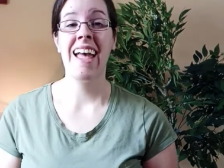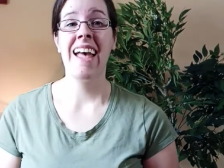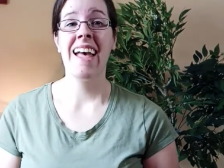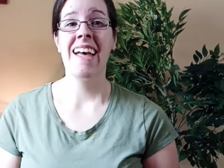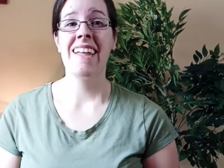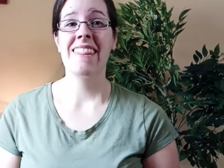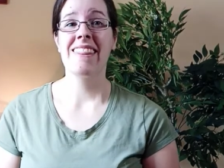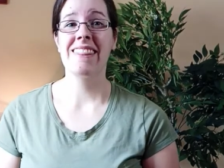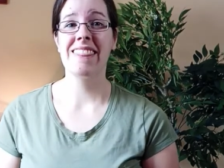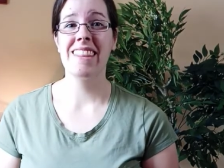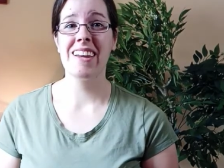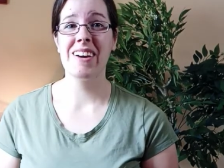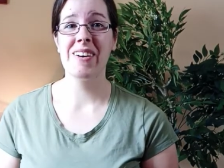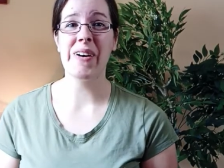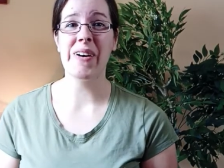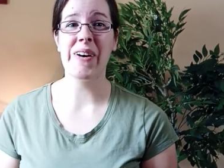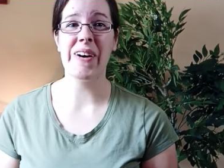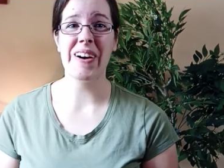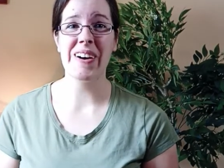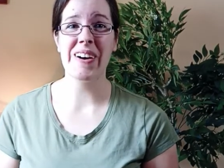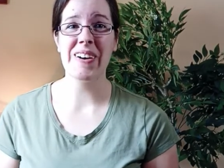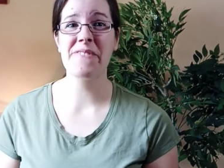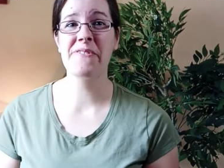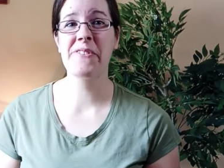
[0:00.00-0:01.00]
There
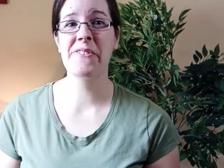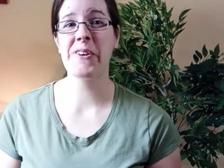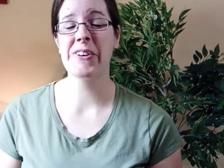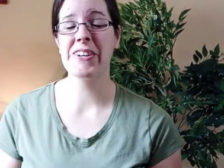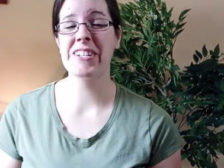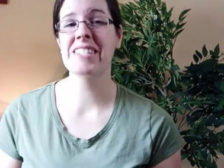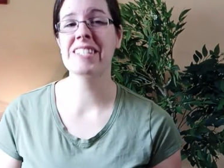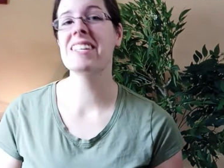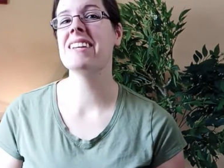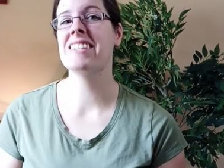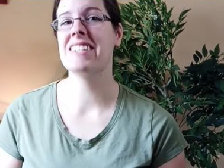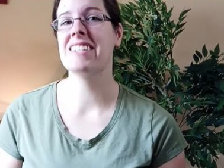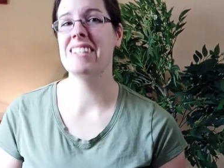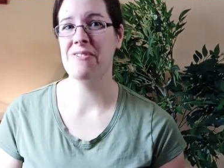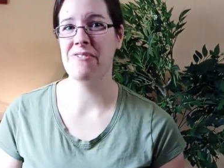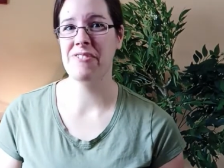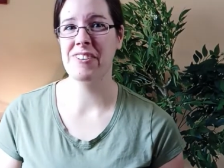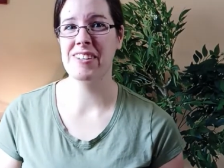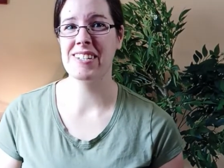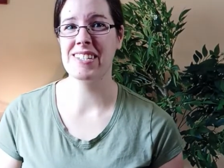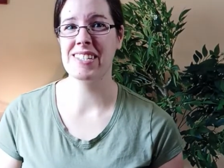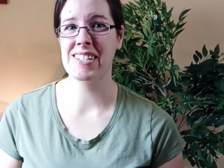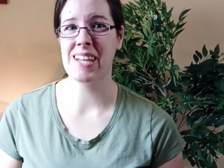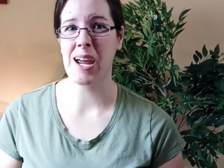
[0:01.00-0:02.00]
are, of course,
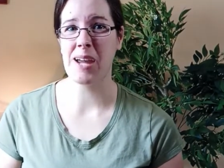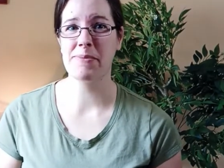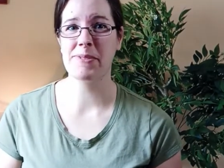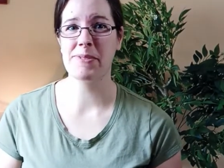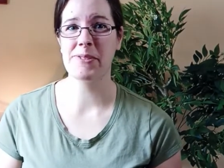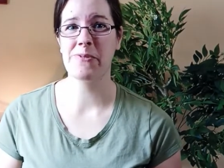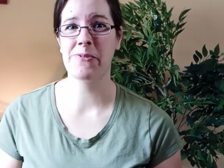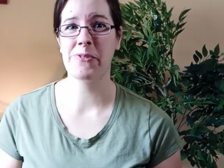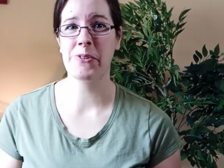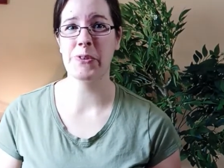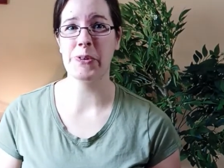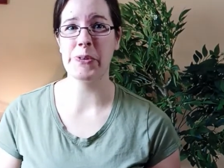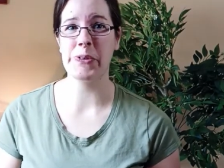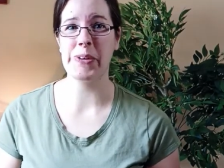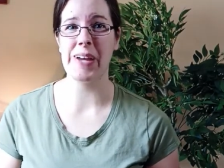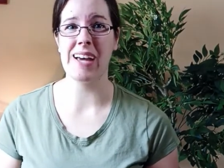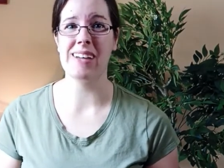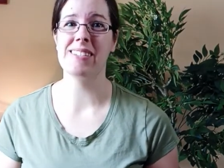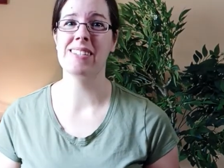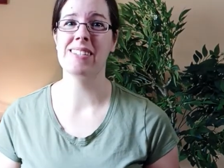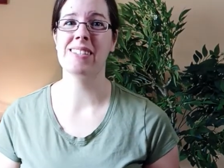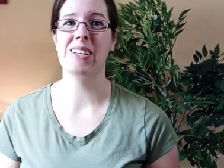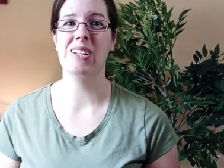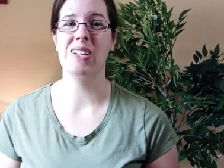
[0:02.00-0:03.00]
different types of cool
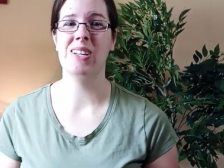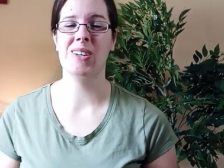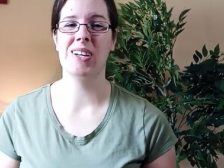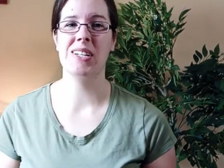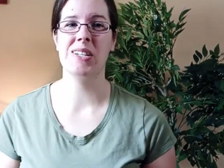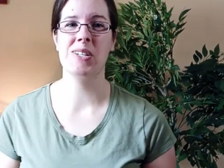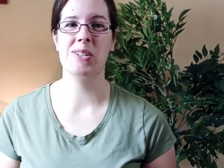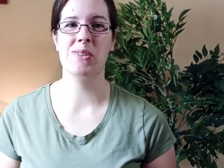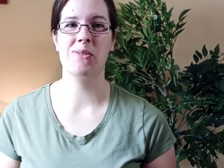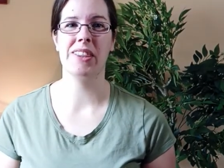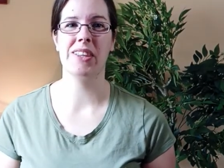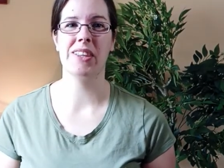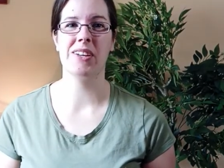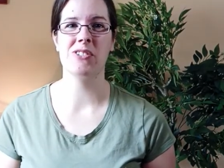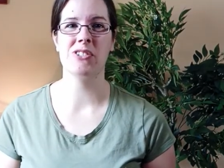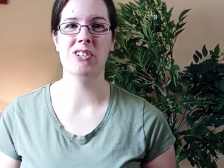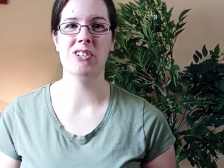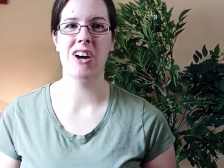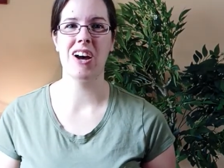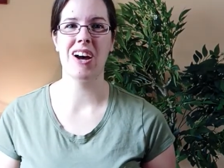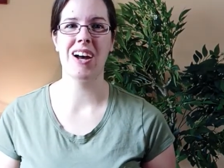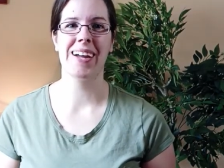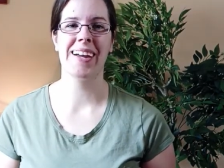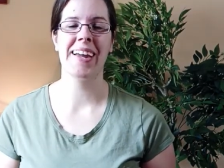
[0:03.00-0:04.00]
downs that you can do with your
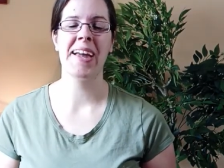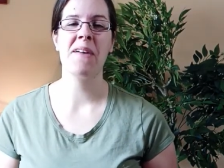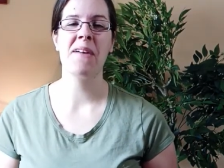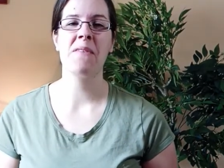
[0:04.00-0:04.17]
dog.